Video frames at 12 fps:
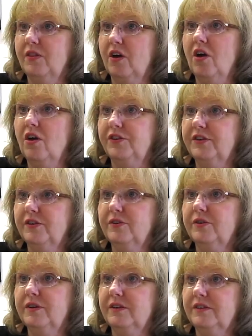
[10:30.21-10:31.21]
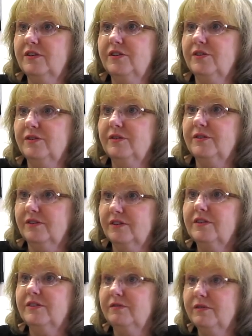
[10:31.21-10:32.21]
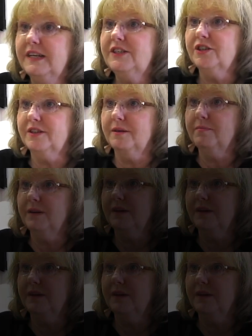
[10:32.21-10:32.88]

the hall to to to reach them.